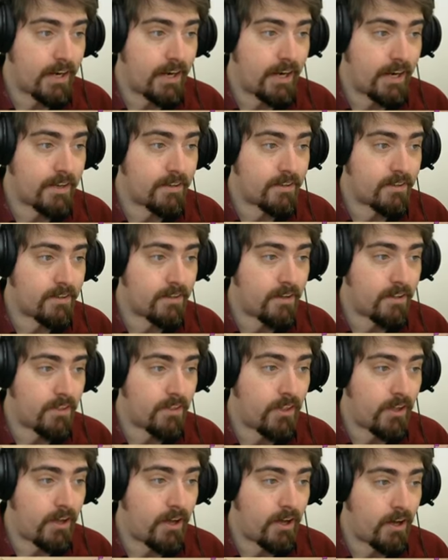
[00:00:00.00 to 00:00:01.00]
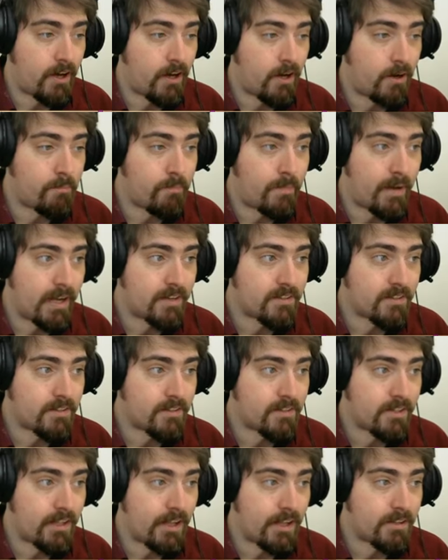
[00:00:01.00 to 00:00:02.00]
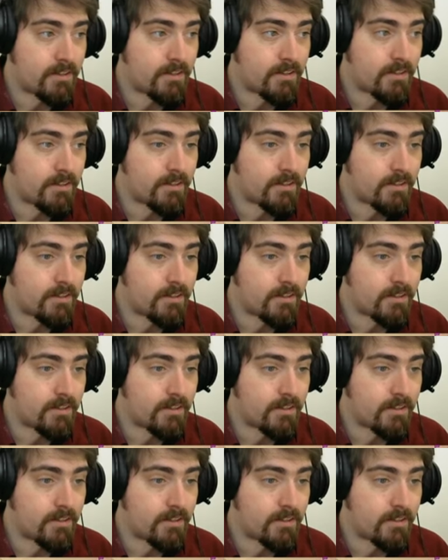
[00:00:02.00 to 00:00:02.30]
and there are mexes that